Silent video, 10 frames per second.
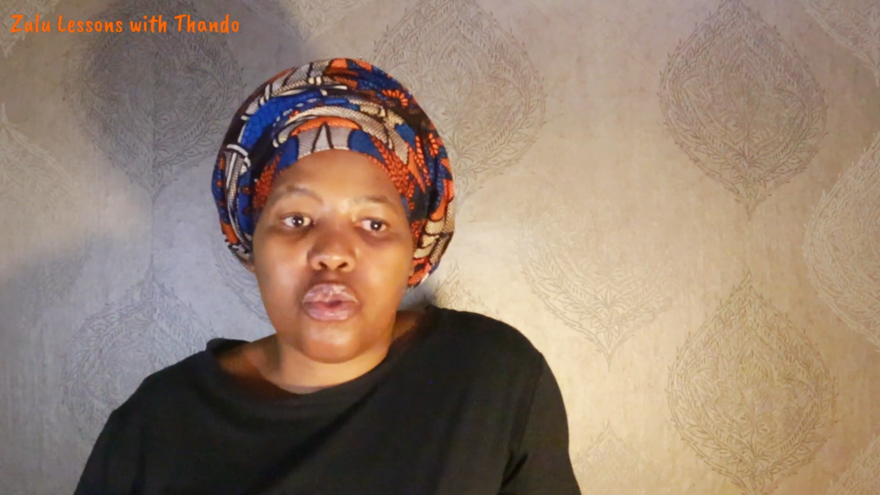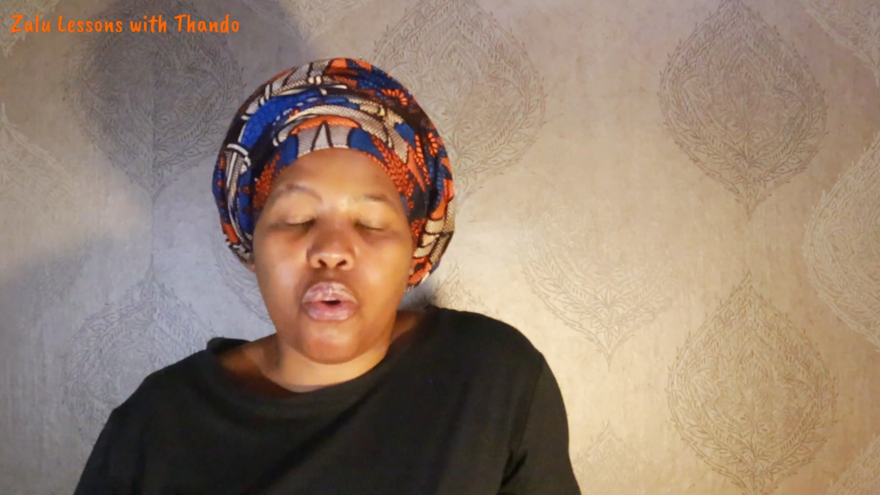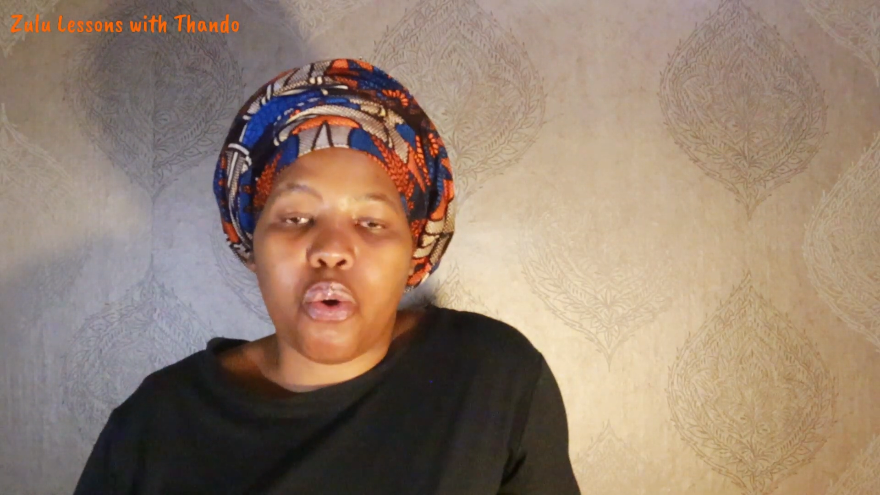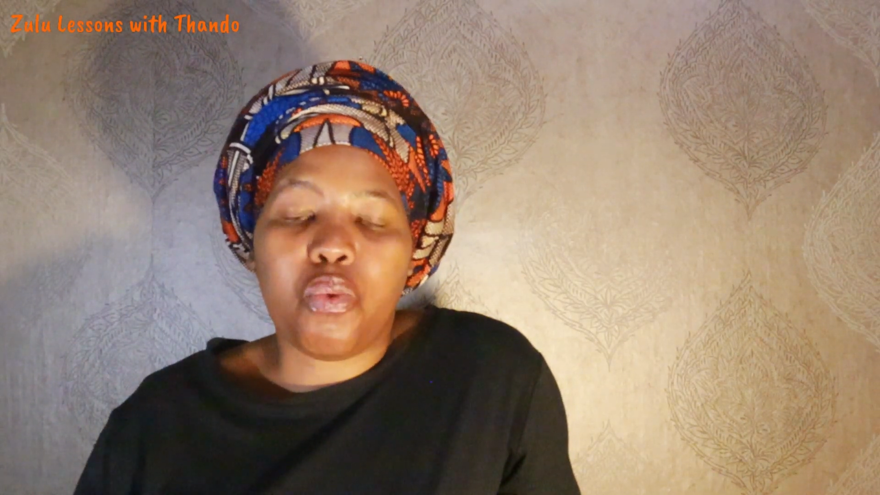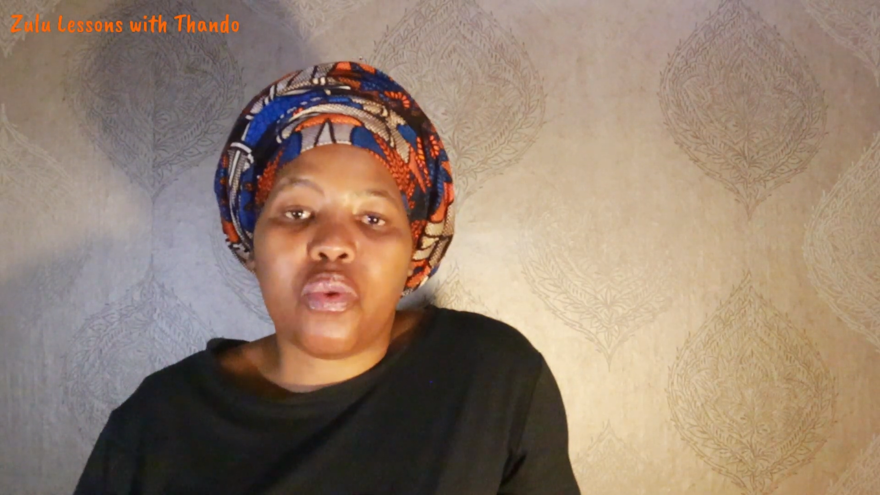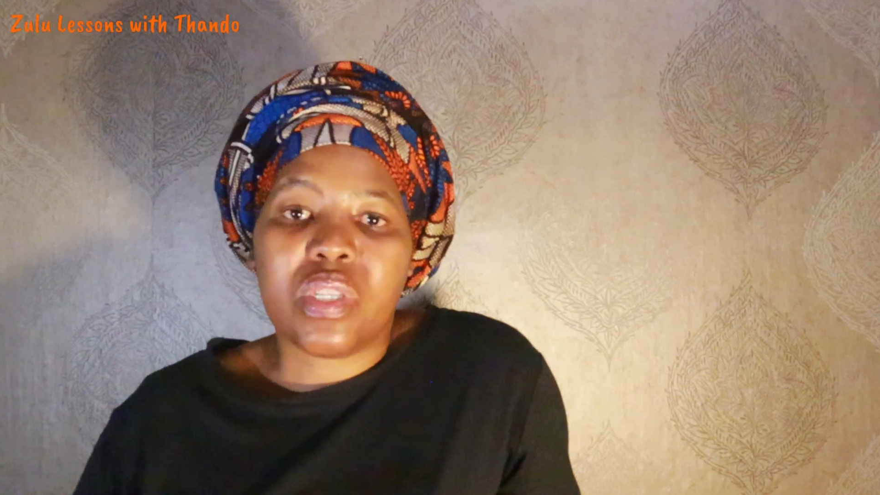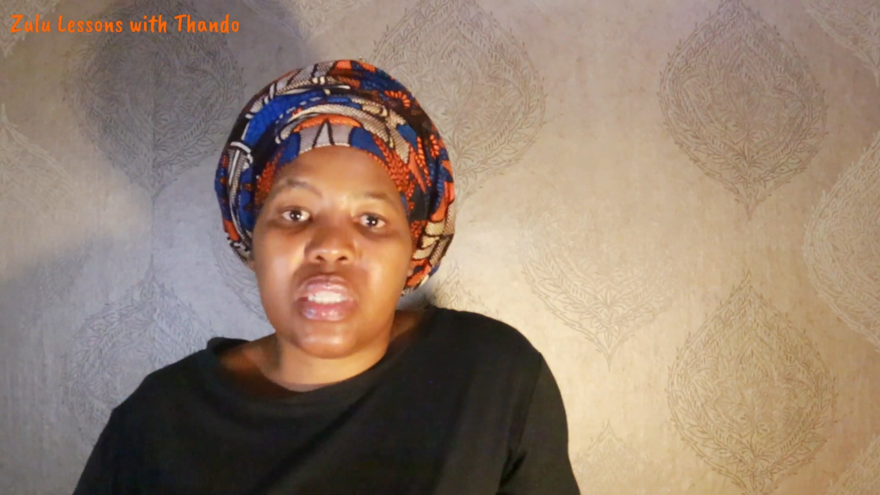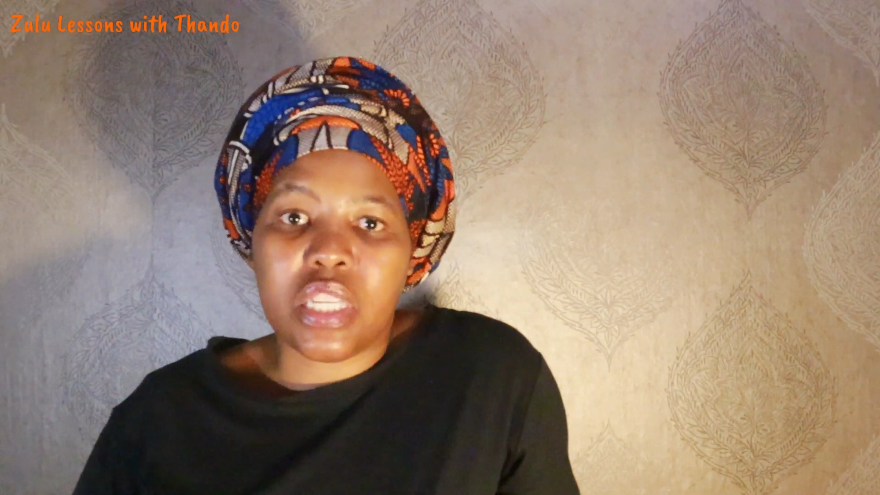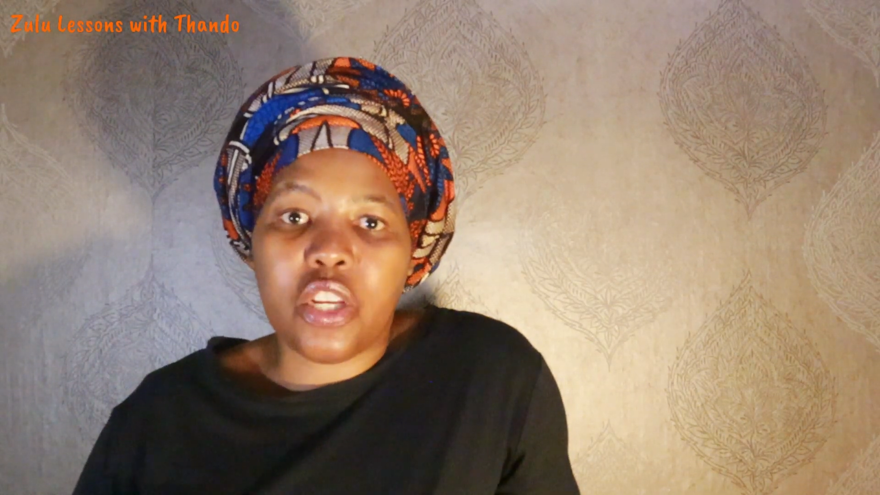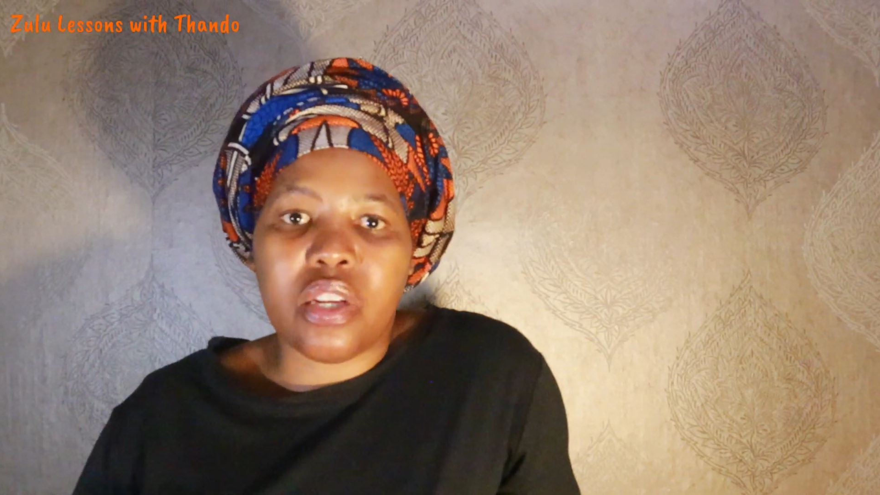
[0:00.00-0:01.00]
So
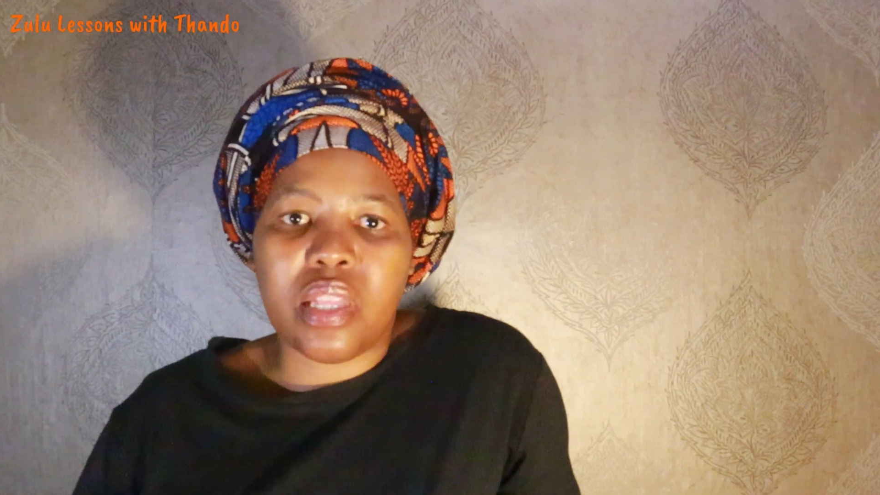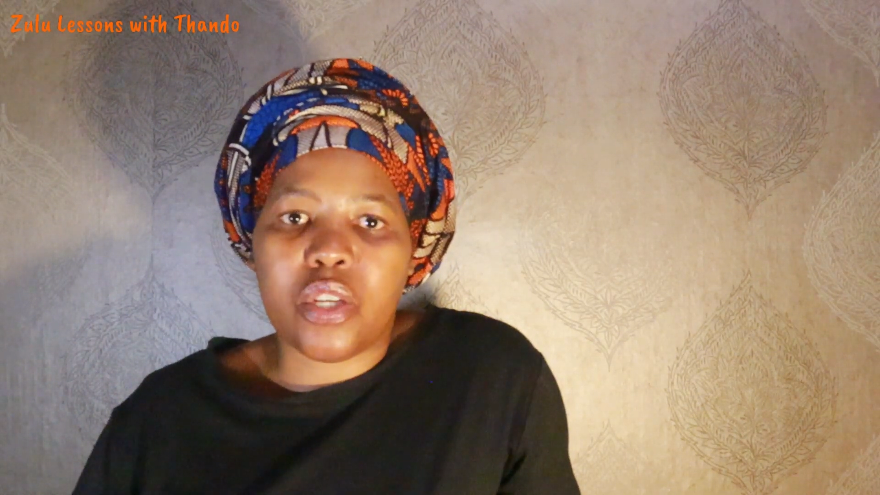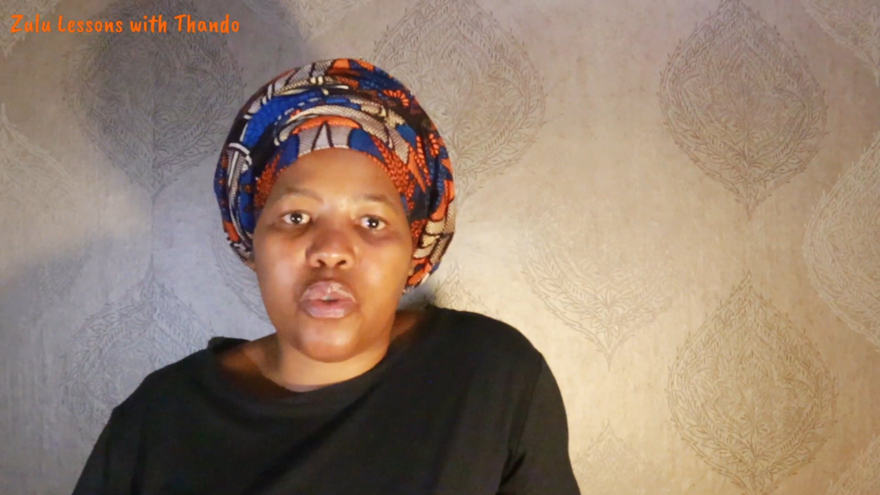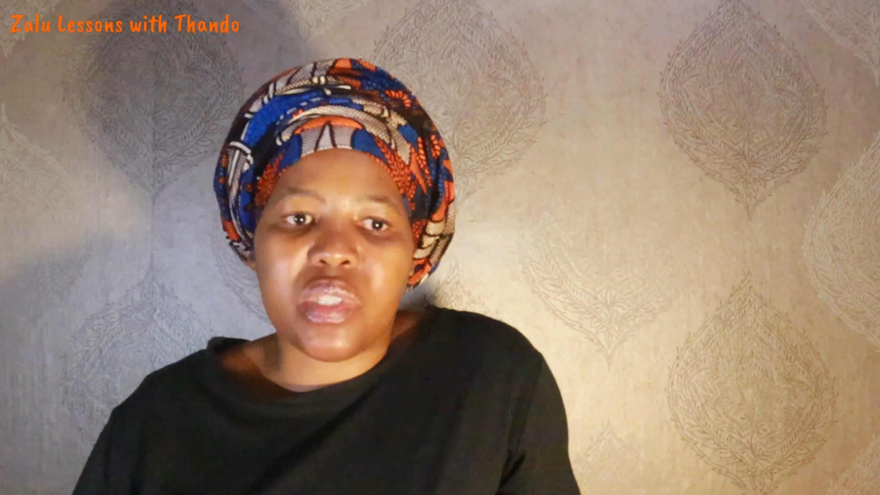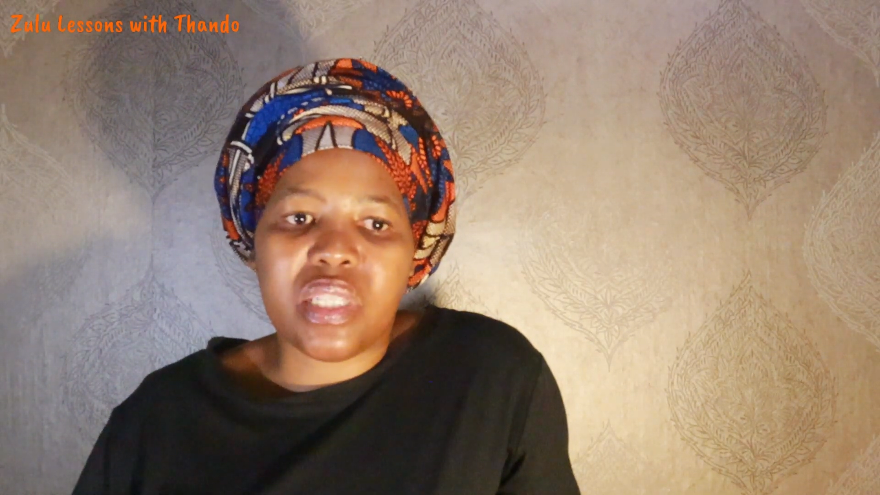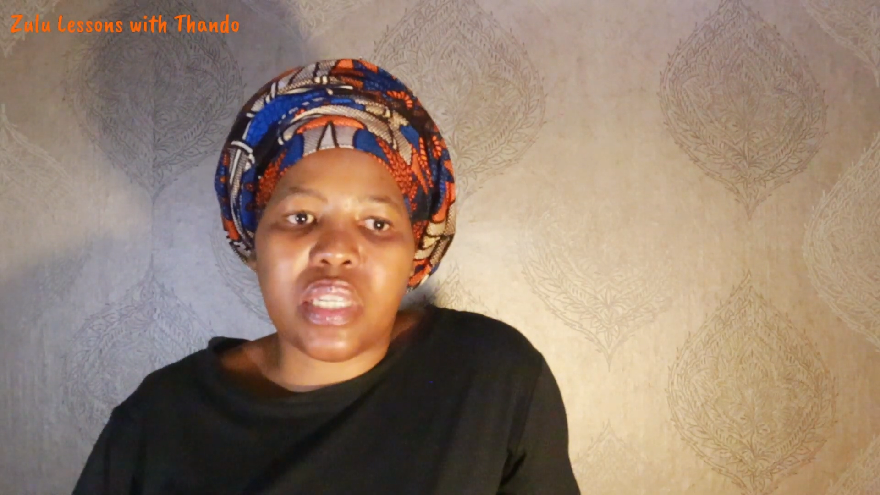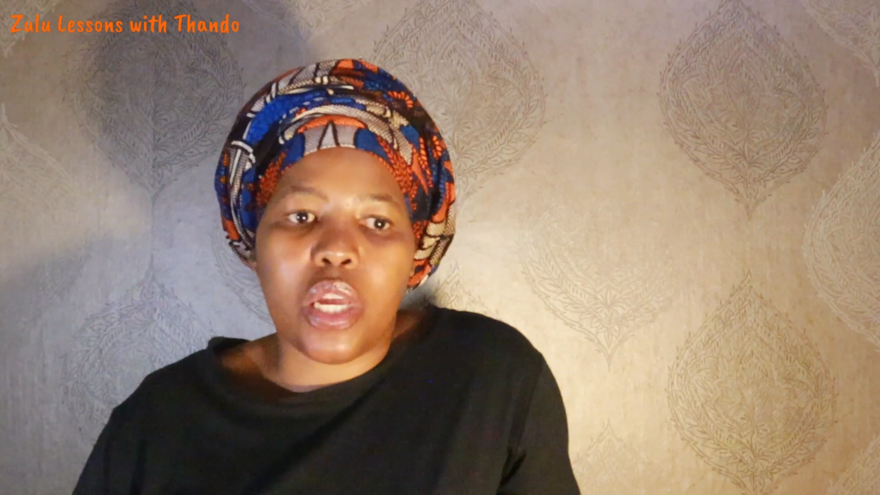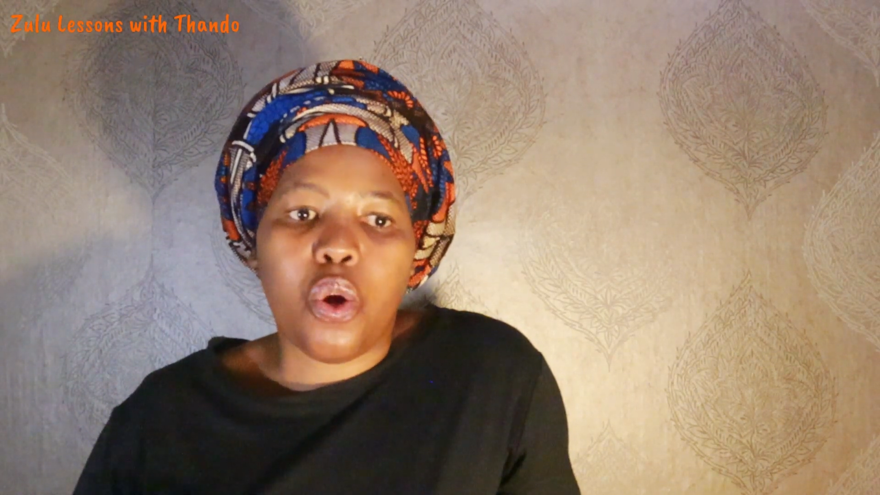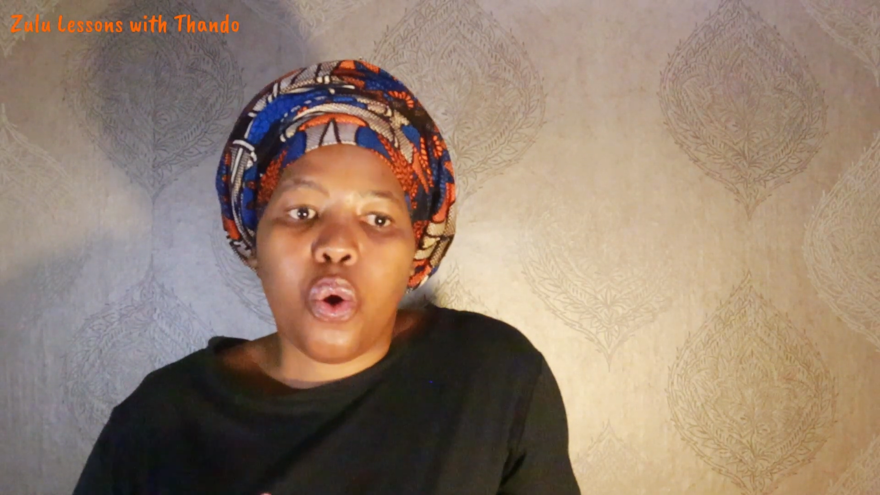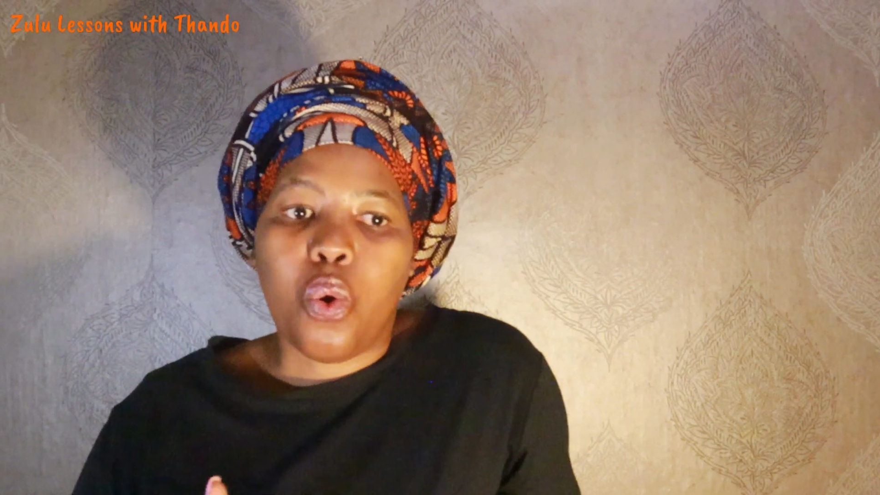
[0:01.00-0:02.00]
singular you would say